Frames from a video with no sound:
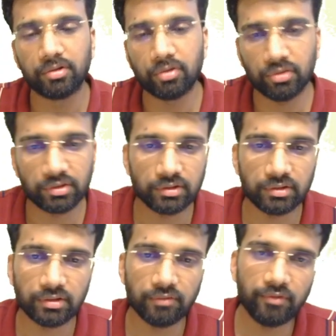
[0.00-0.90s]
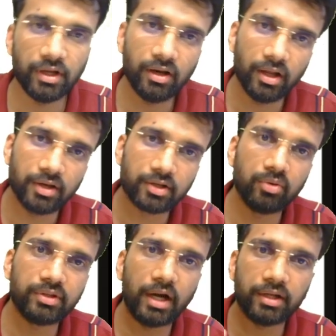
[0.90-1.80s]
So we'll
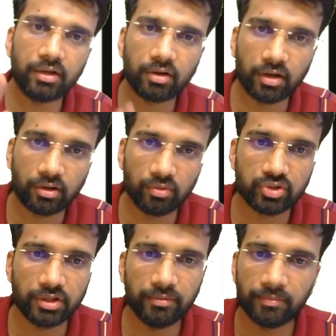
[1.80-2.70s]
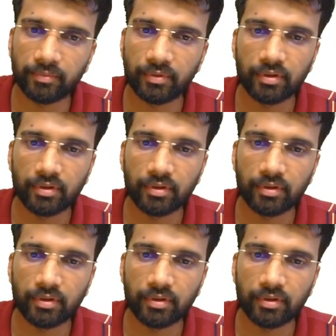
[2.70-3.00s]
include that in our conclusion.